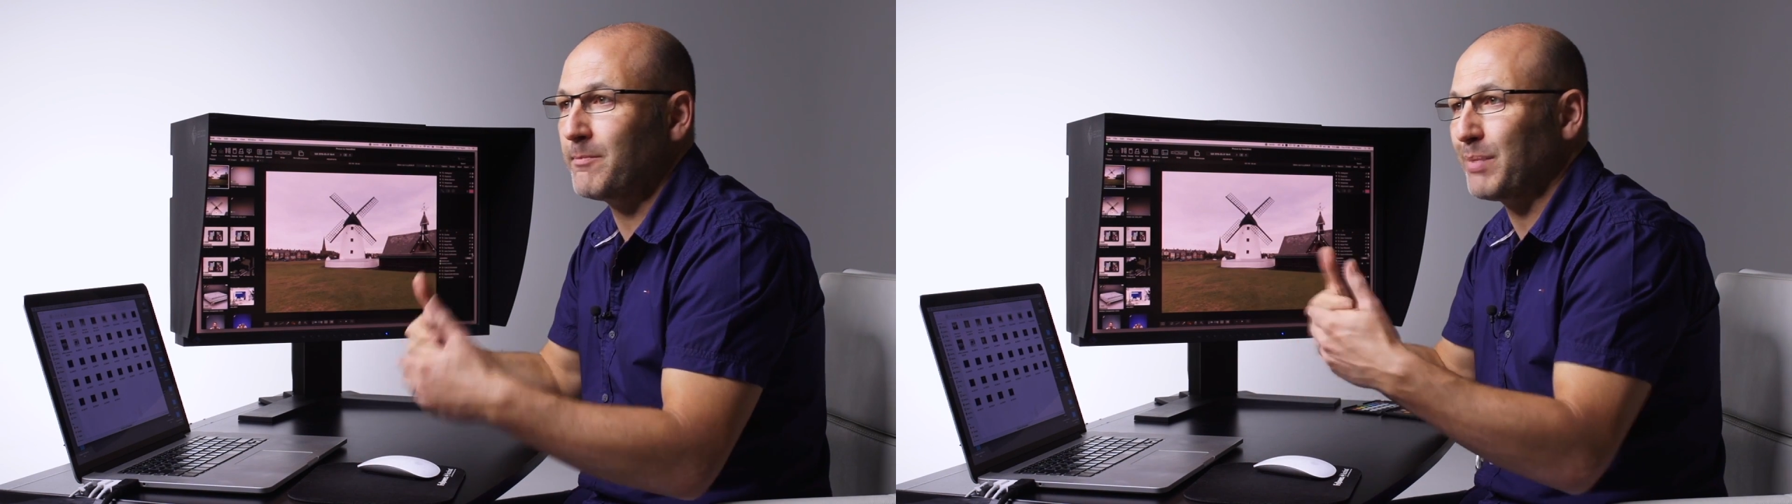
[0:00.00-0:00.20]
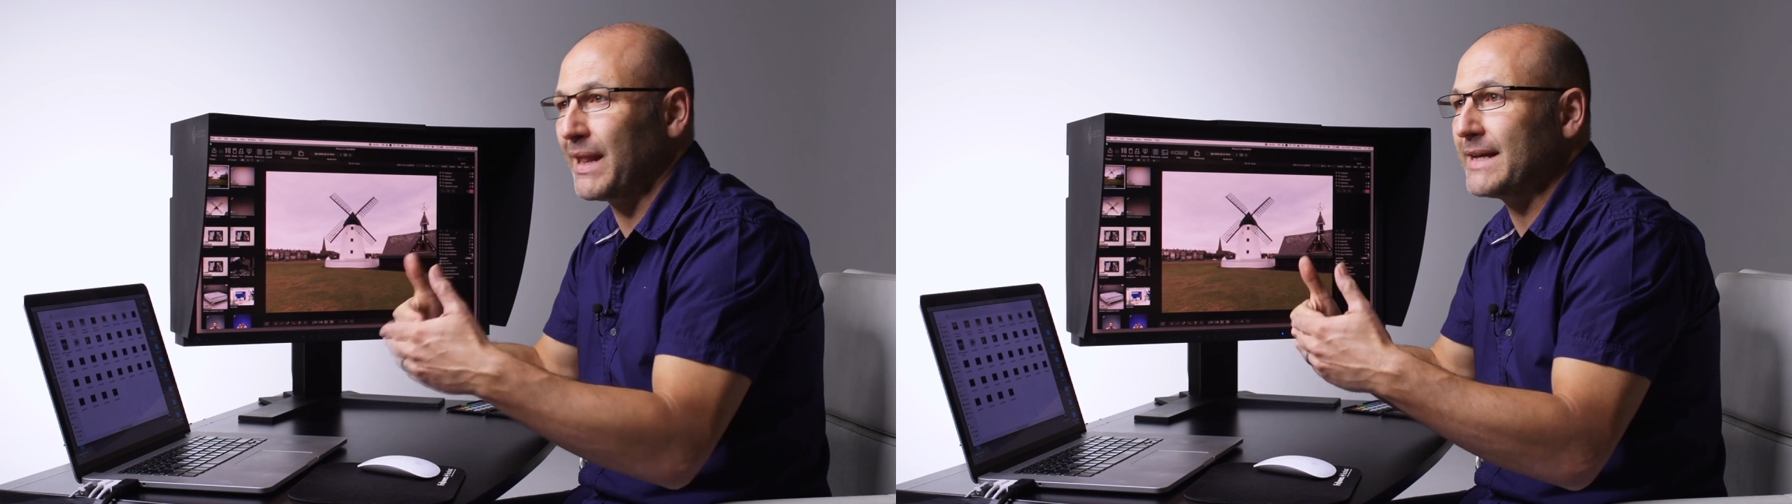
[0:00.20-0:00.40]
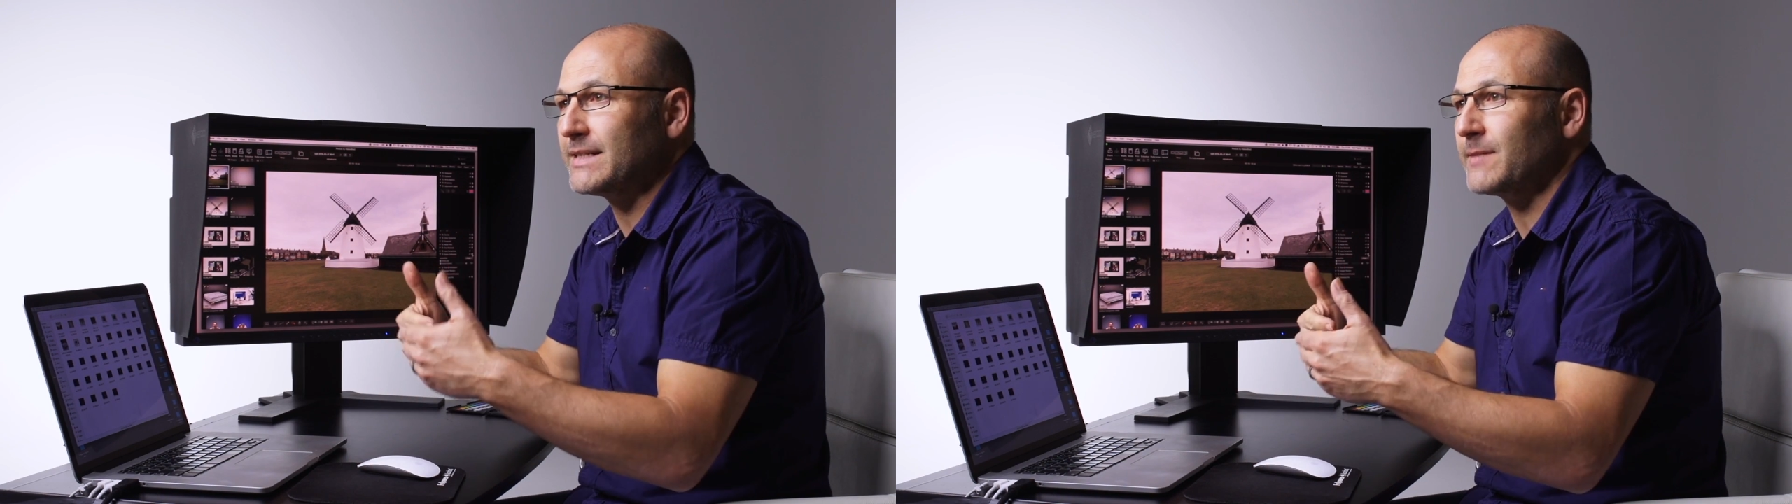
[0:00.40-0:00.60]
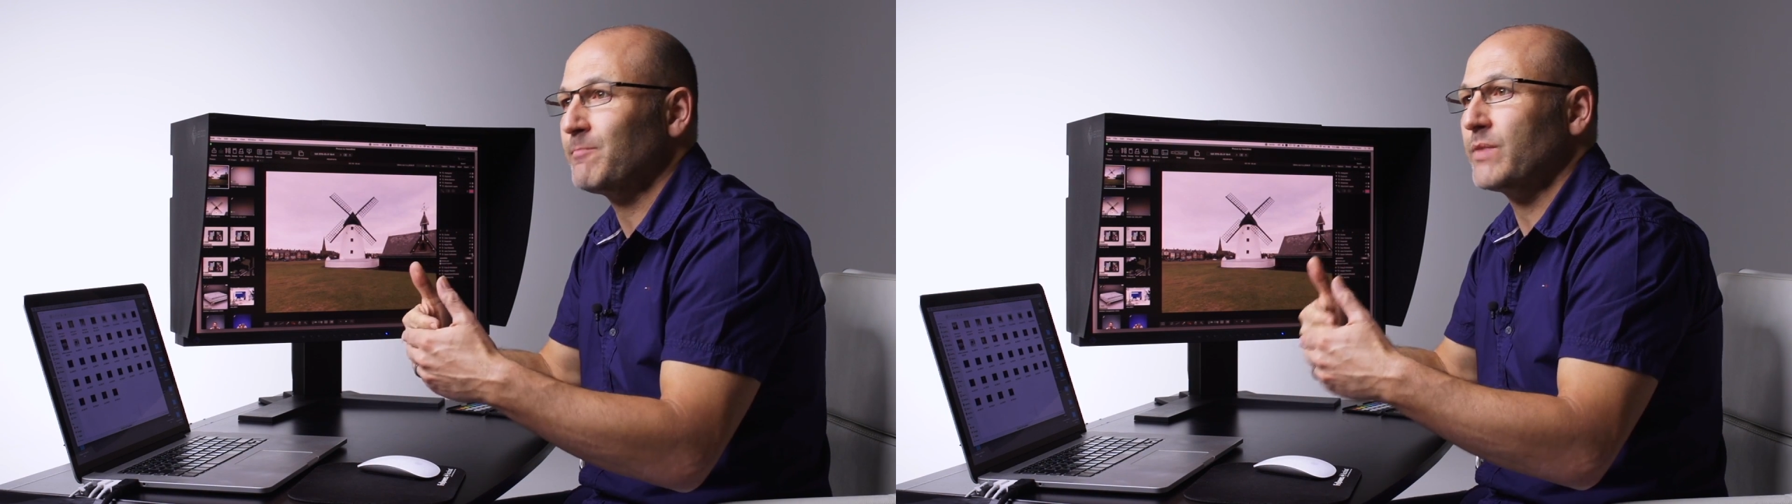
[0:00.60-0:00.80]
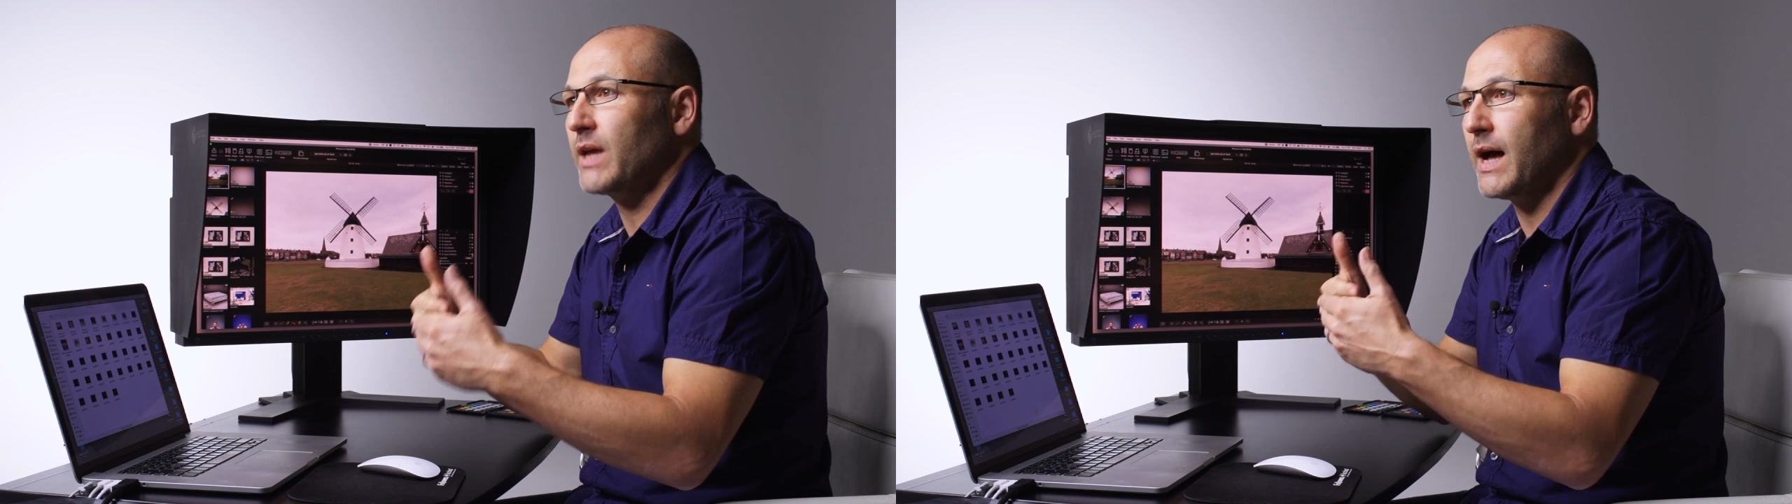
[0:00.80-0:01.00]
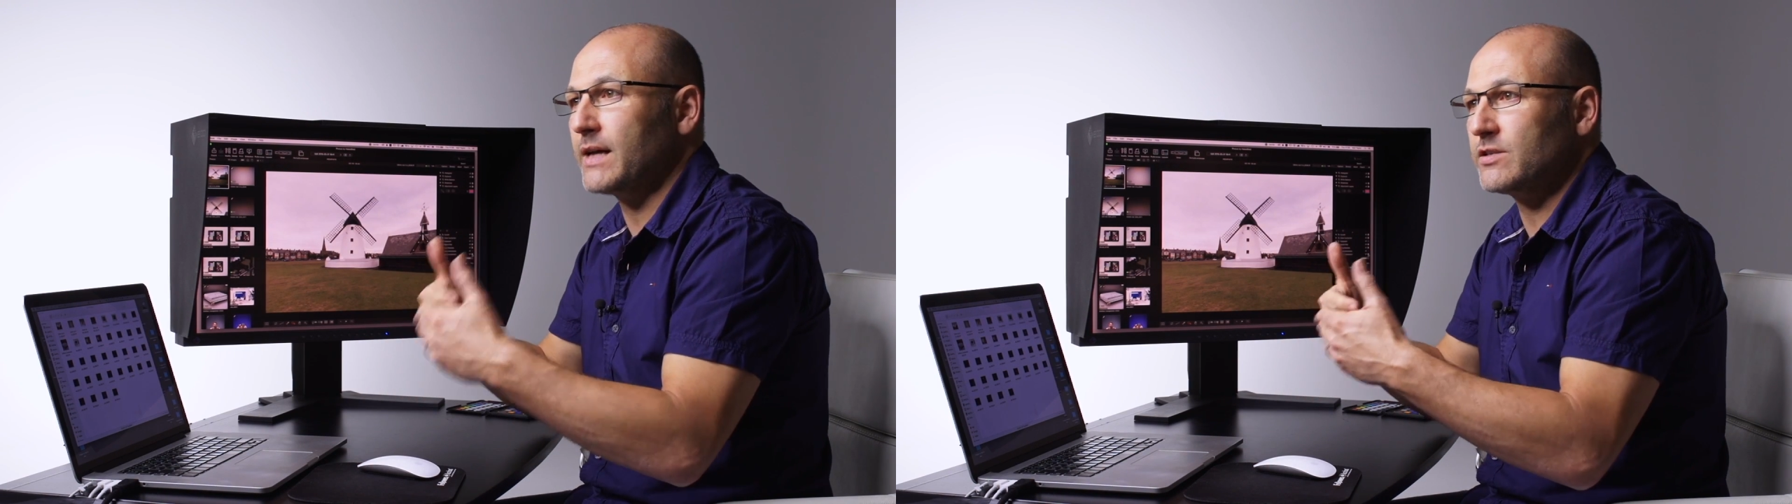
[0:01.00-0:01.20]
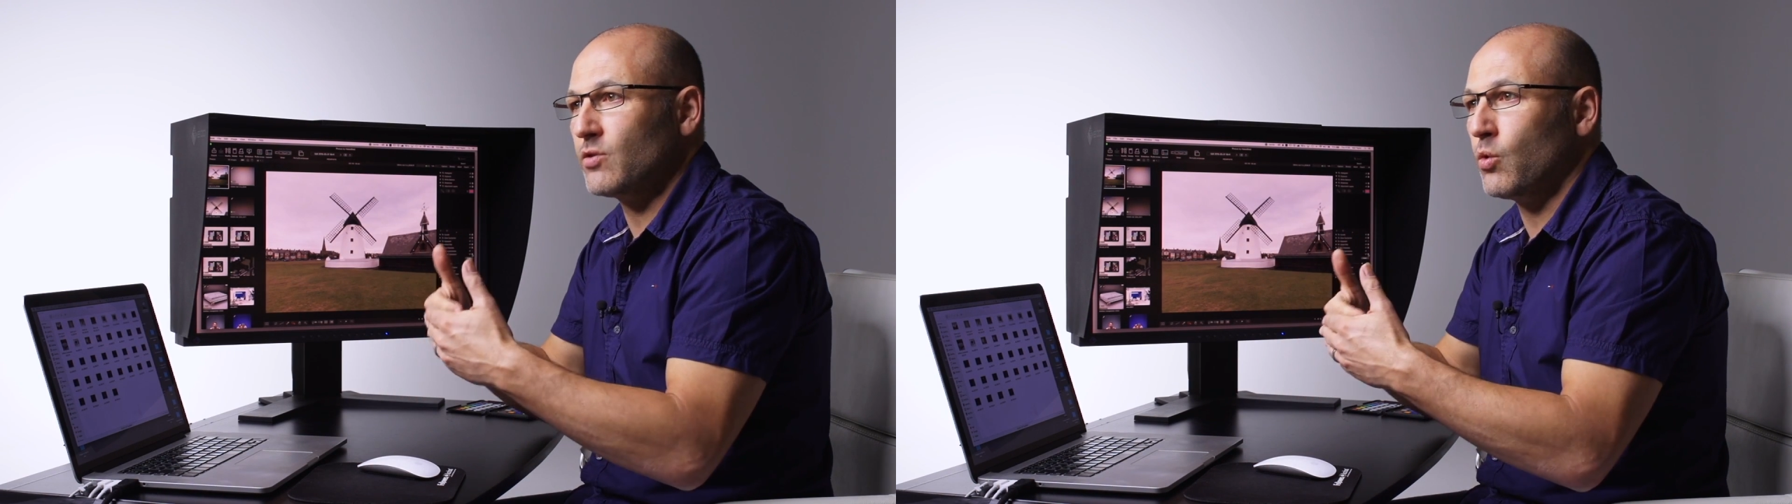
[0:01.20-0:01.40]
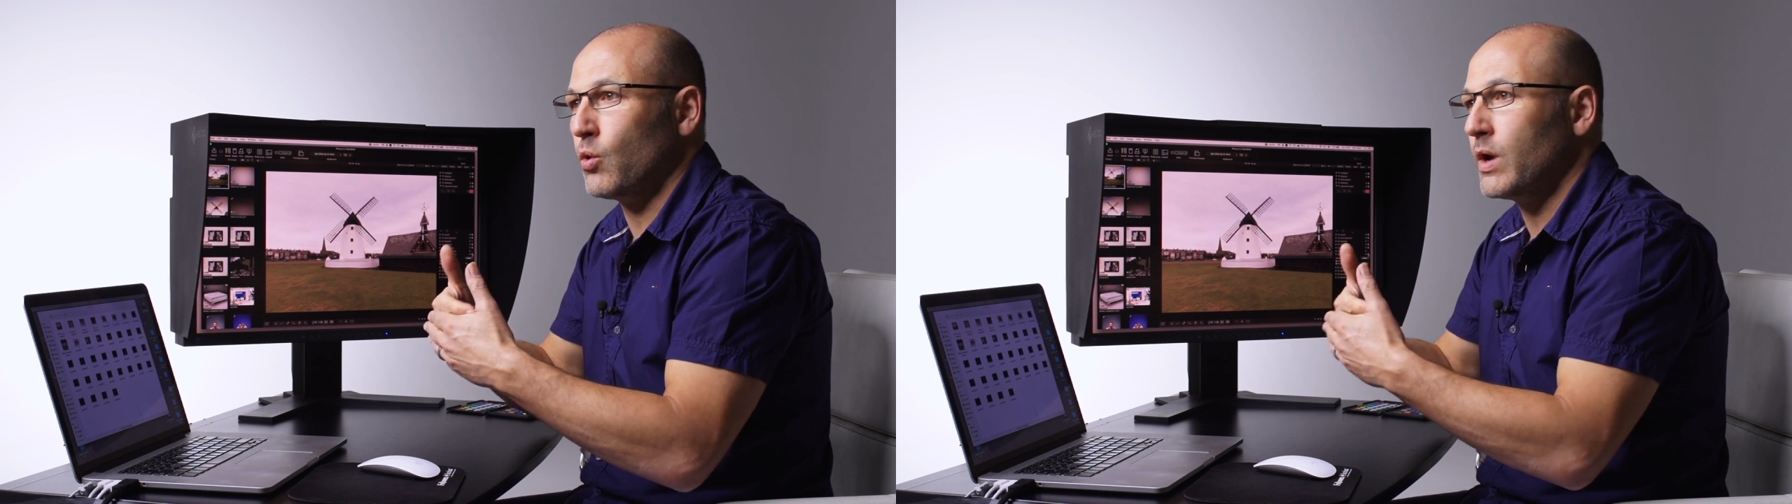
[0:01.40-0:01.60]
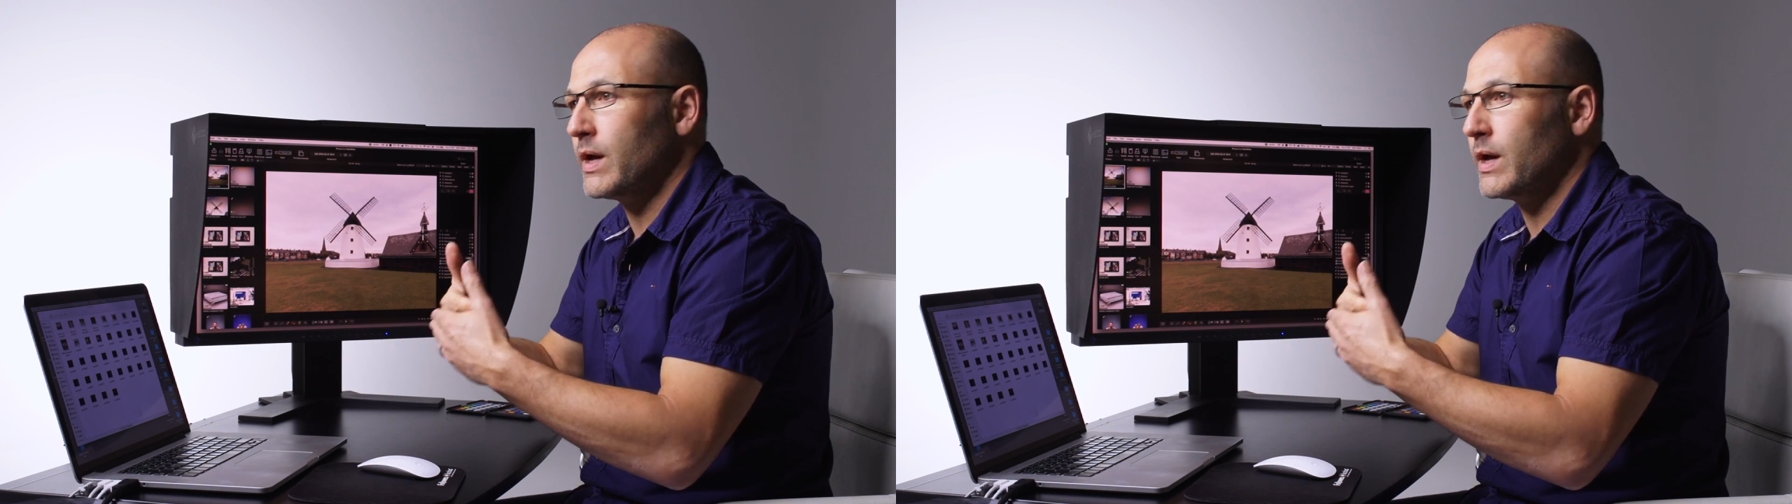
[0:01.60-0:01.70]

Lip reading: plate as your